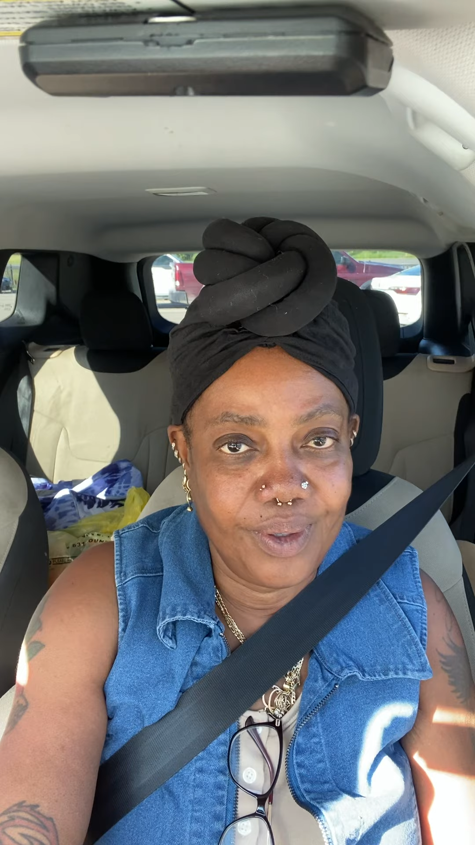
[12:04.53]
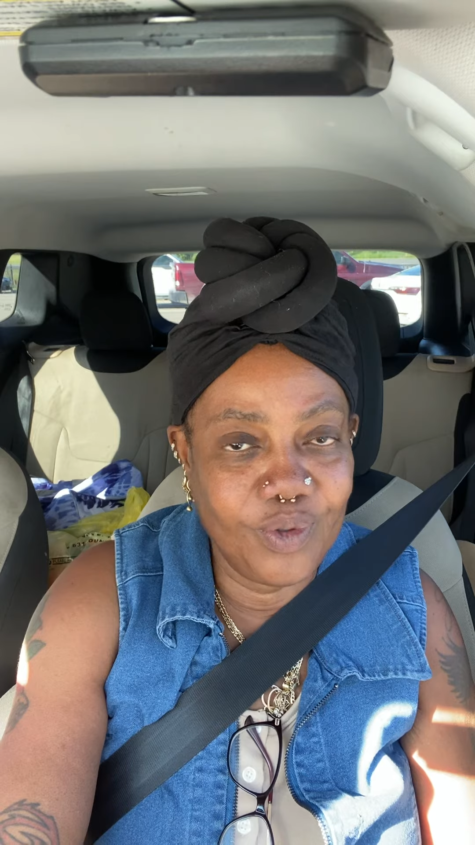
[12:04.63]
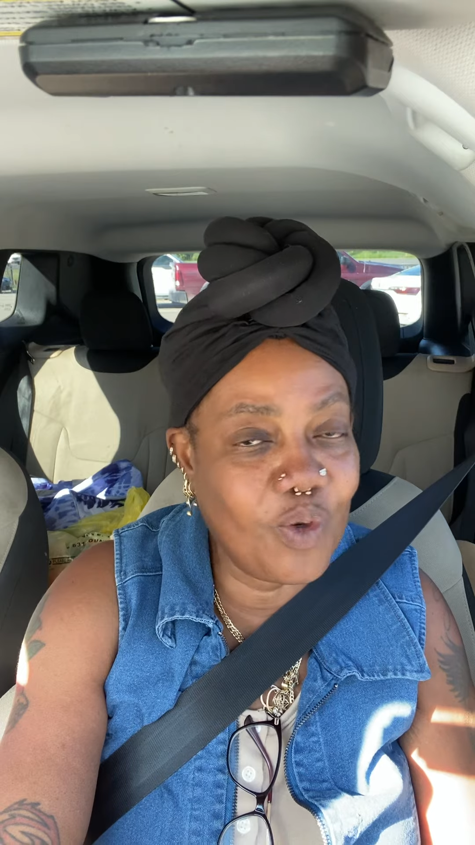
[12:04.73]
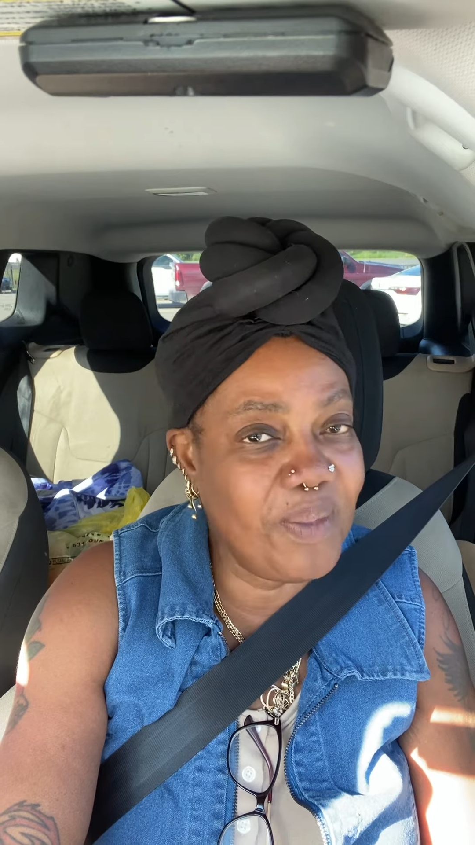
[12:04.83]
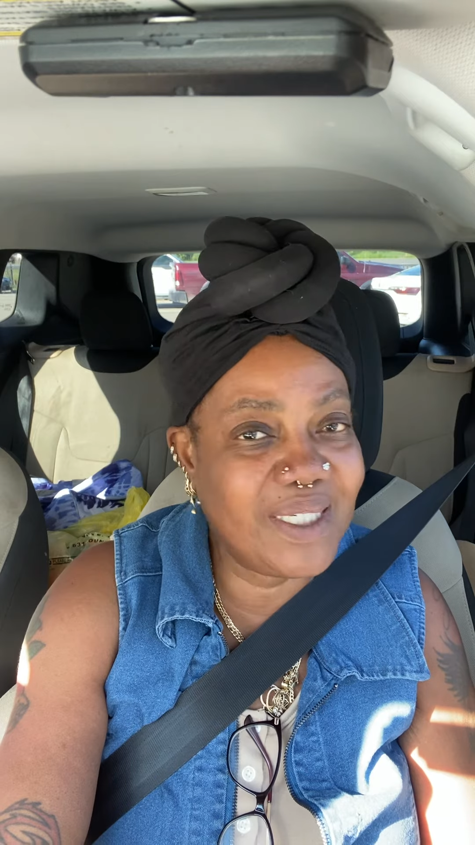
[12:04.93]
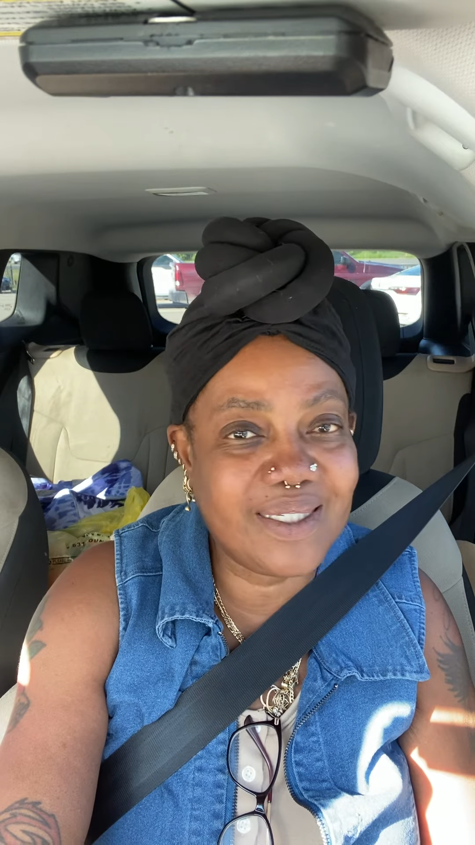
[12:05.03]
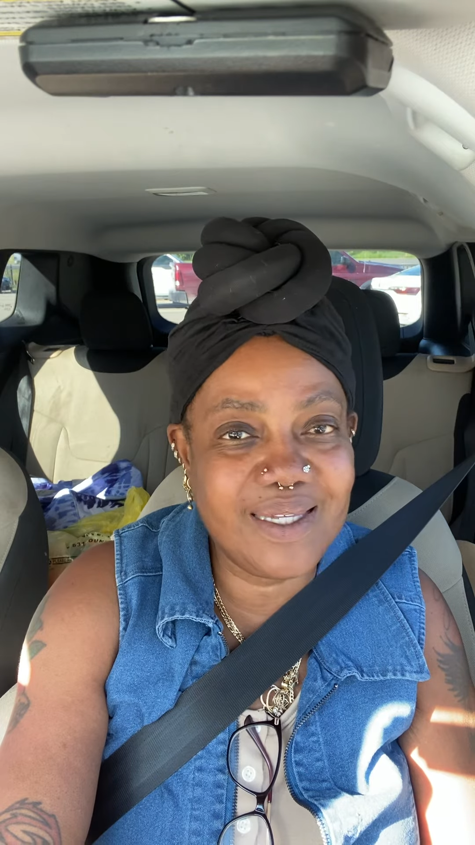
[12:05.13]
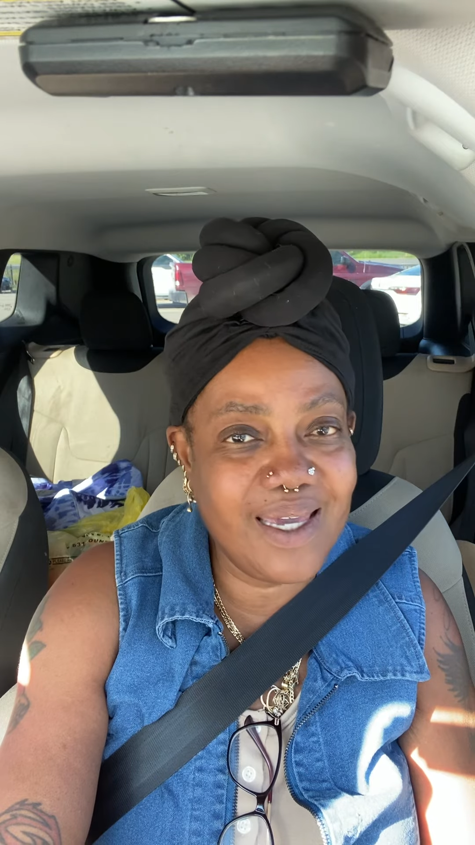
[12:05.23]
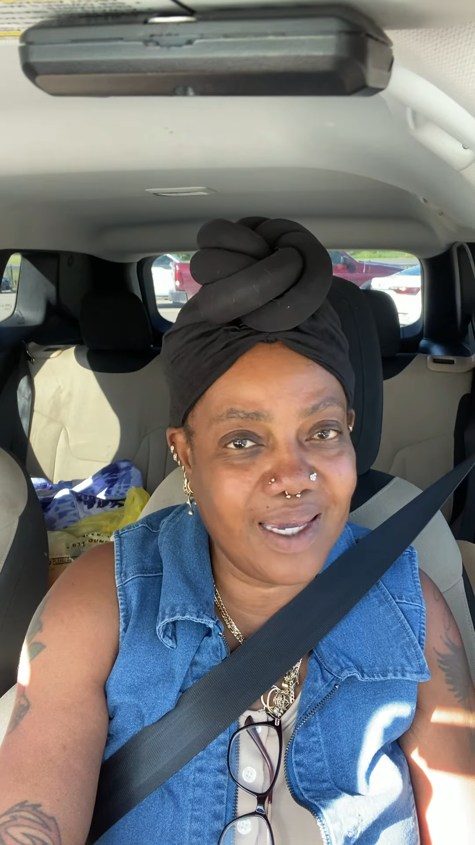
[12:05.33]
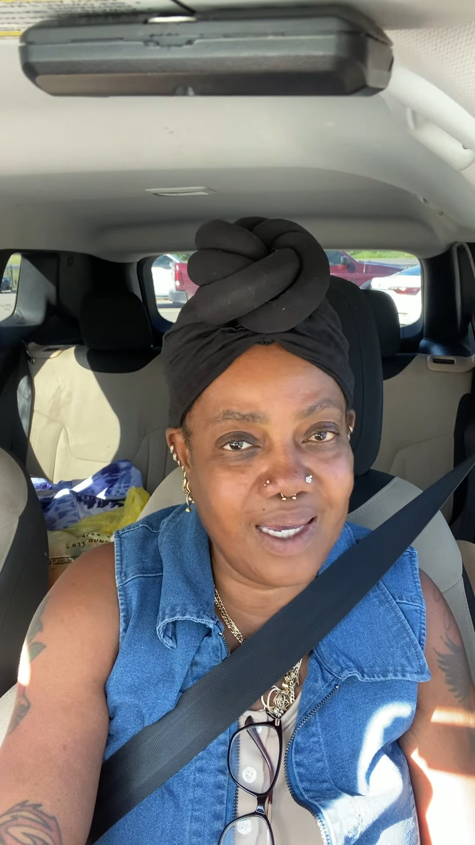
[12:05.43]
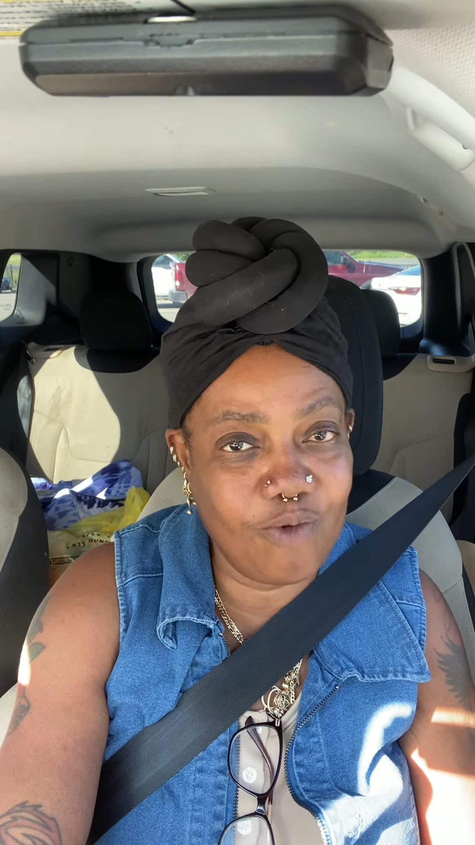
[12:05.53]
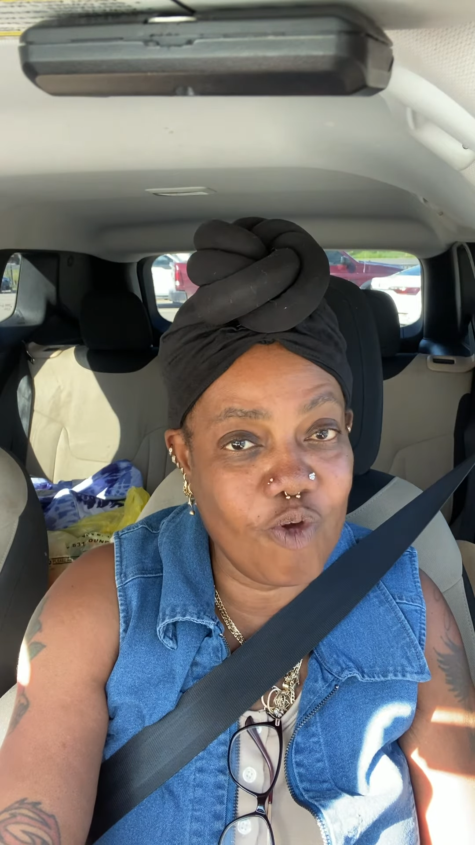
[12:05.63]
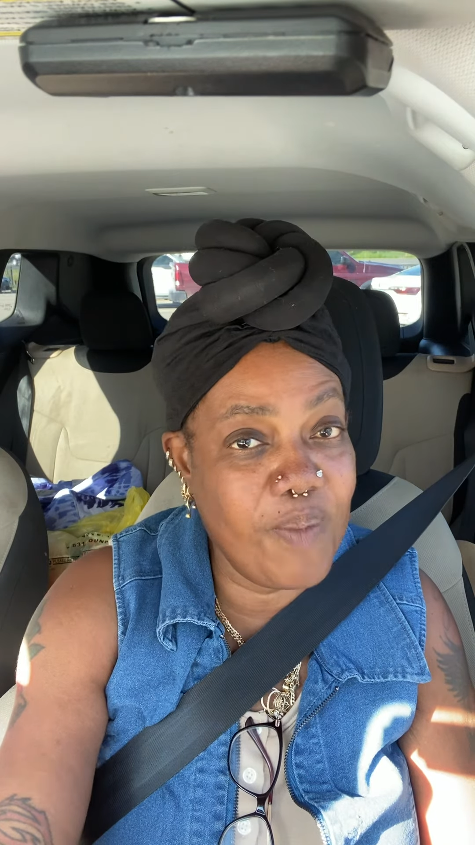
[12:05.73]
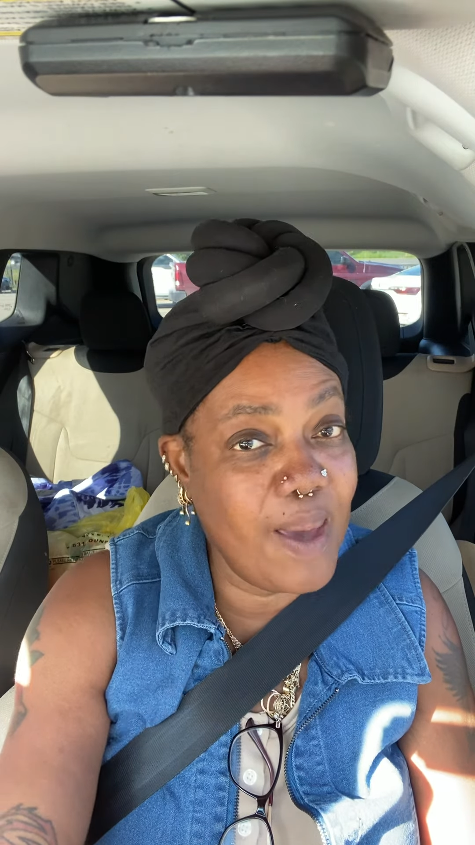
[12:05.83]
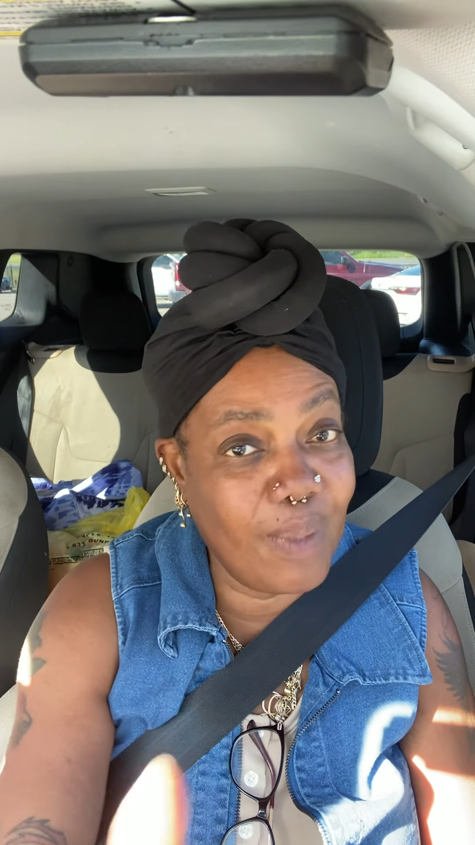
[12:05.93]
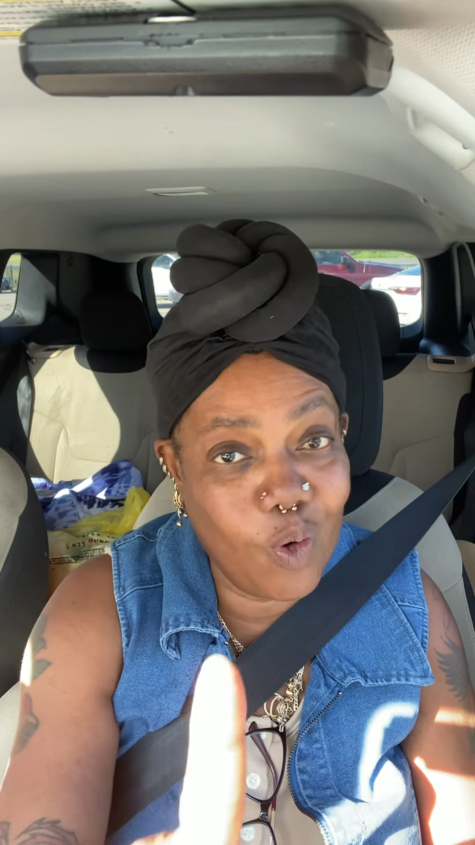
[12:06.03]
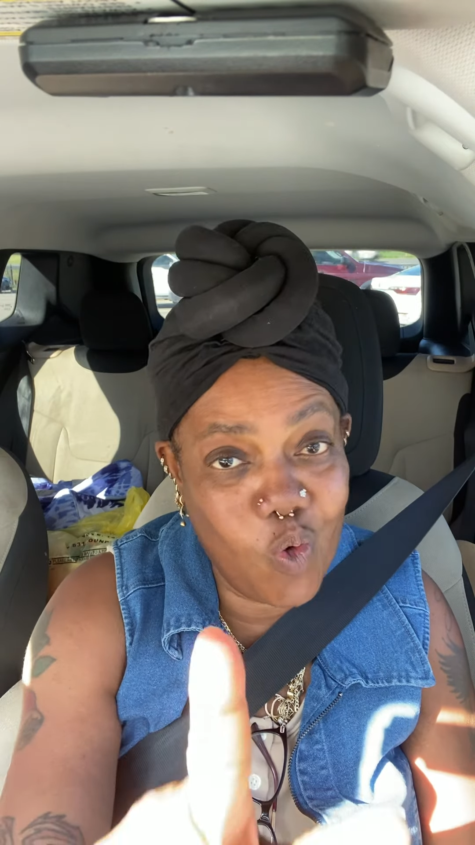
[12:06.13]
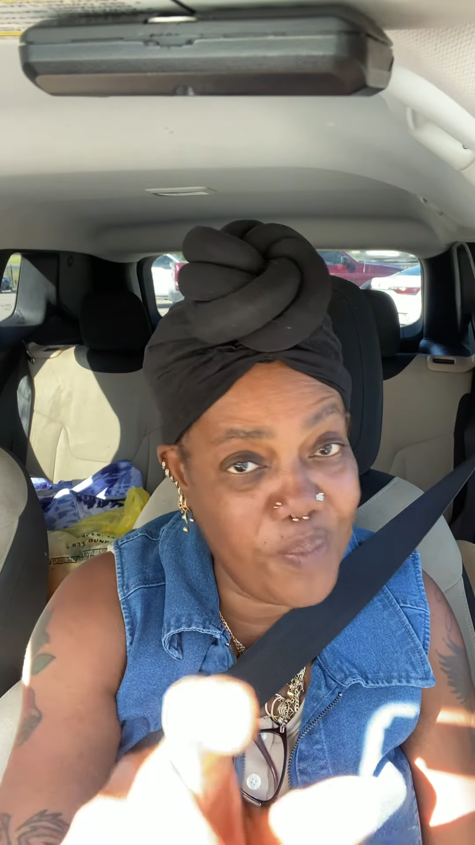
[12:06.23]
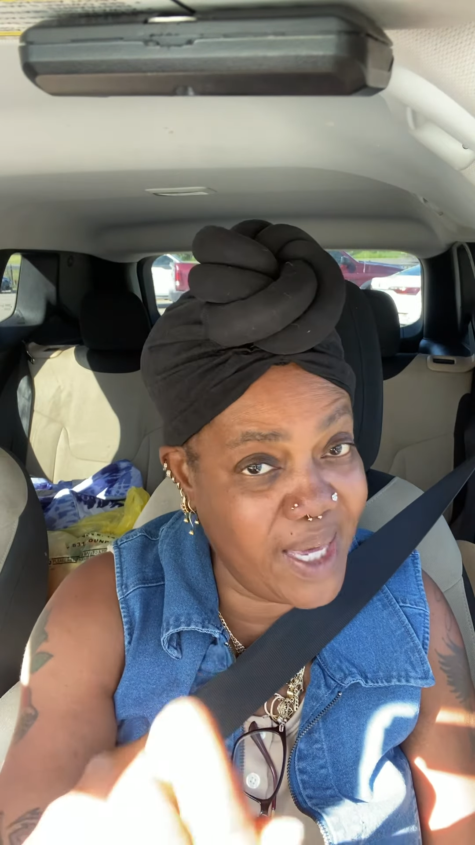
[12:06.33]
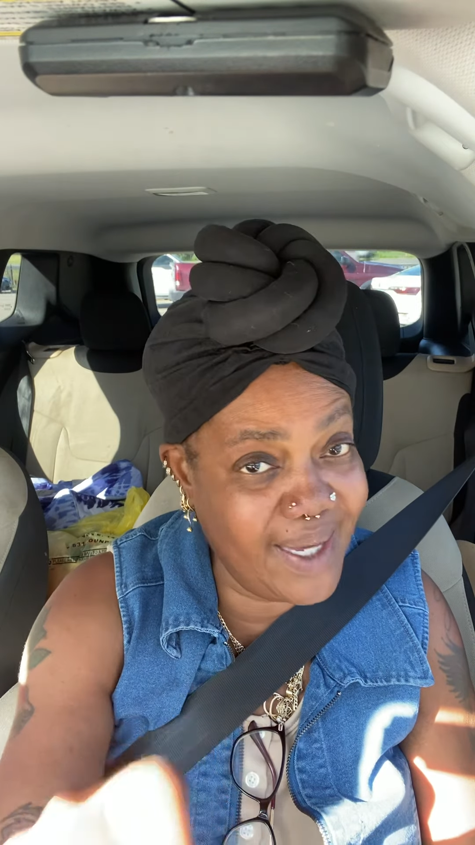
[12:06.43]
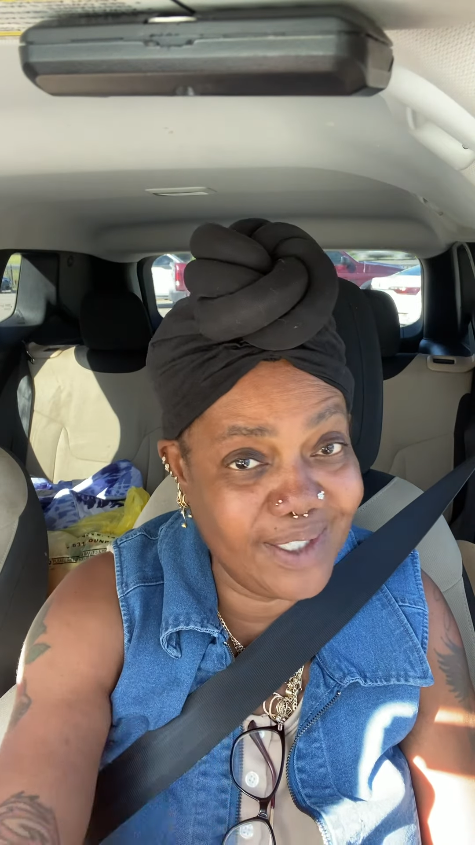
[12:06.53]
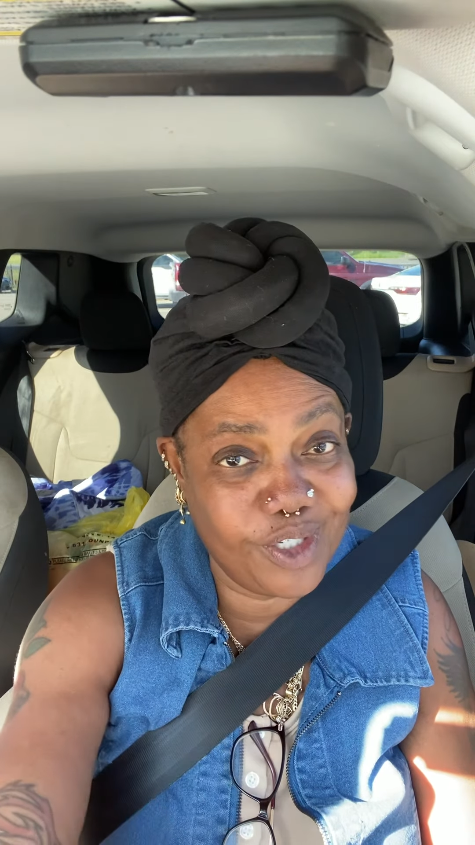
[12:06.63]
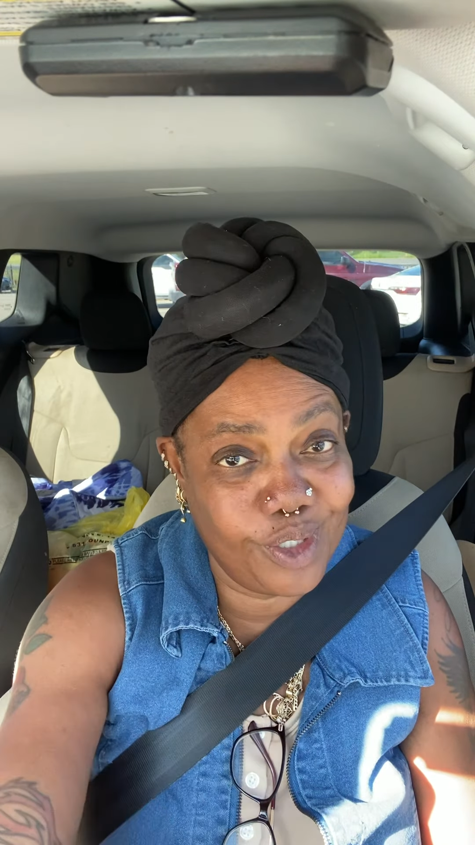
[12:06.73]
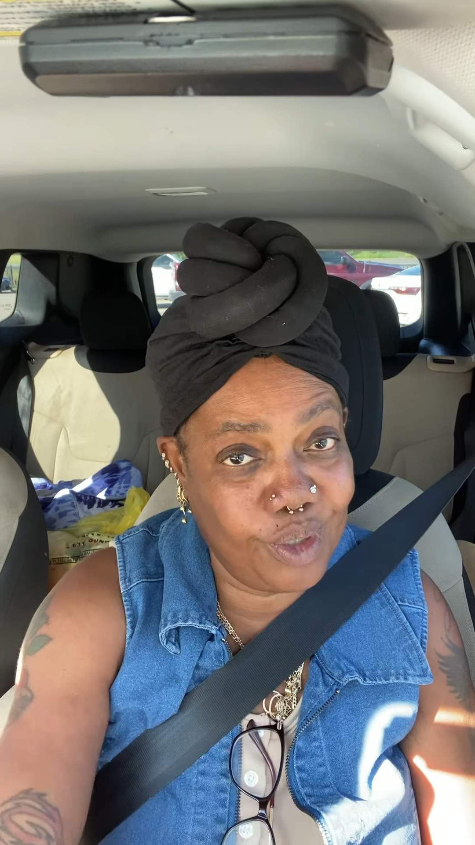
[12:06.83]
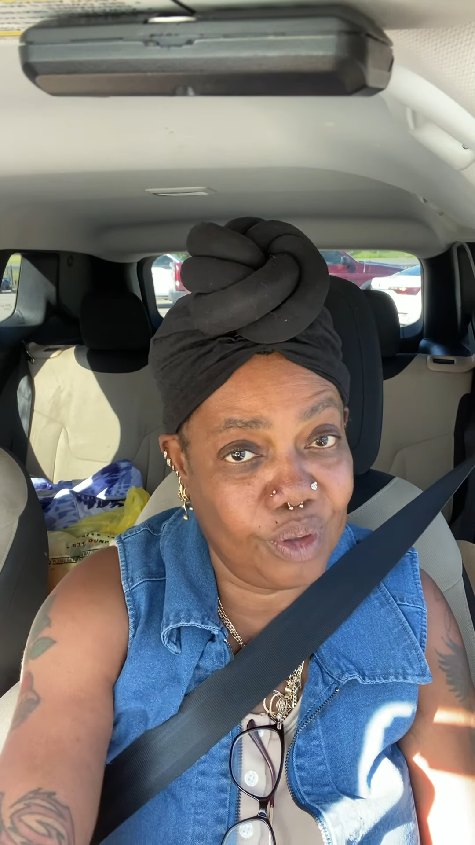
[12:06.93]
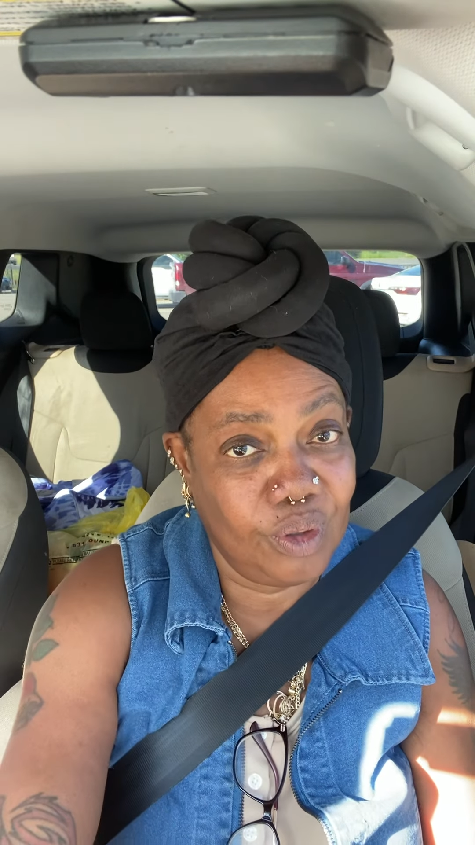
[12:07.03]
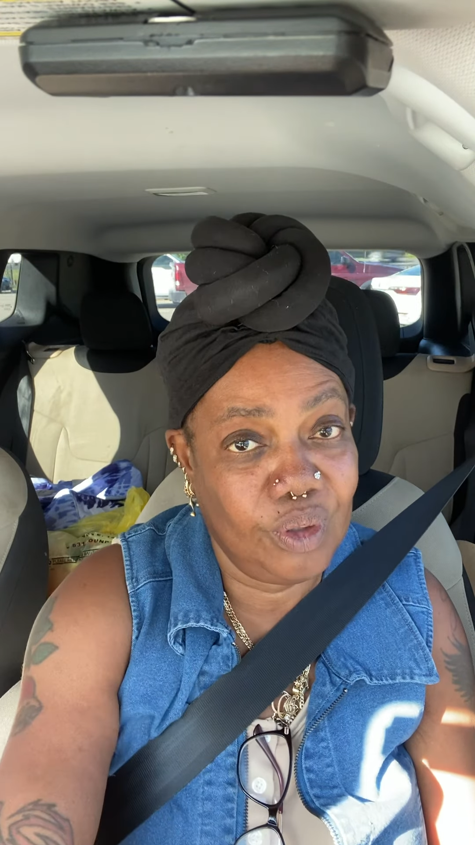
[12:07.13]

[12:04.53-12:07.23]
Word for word: You no mistaken. Remember who me is, you know.